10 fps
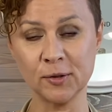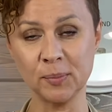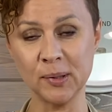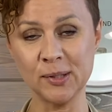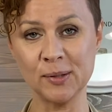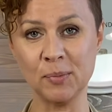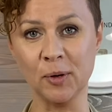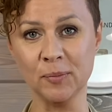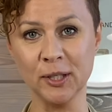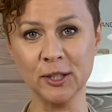So please
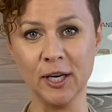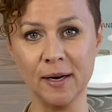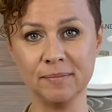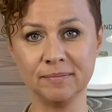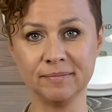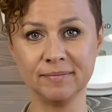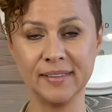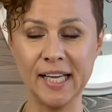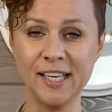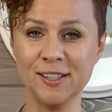support my shop.
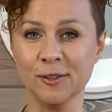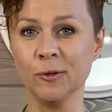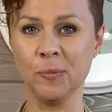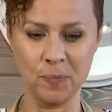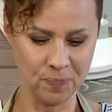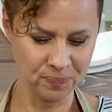Thank you.